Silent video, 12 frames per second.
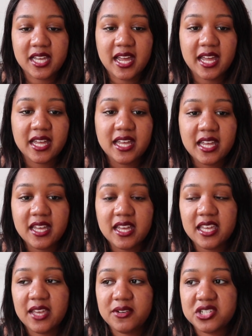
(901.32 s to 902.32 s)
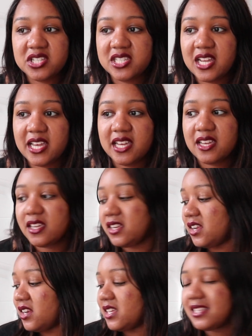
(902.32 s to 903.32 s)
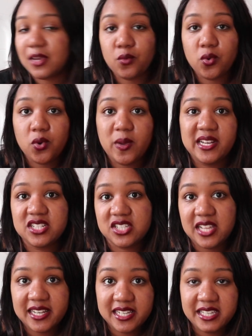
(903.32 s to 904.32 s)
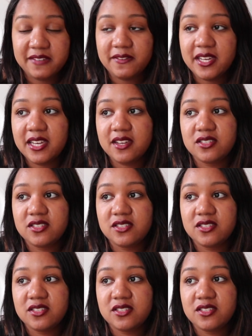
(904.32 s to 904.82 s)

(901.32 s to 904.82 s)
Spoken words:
there, he was just like, you know, let's like walk away, let's just like leave it,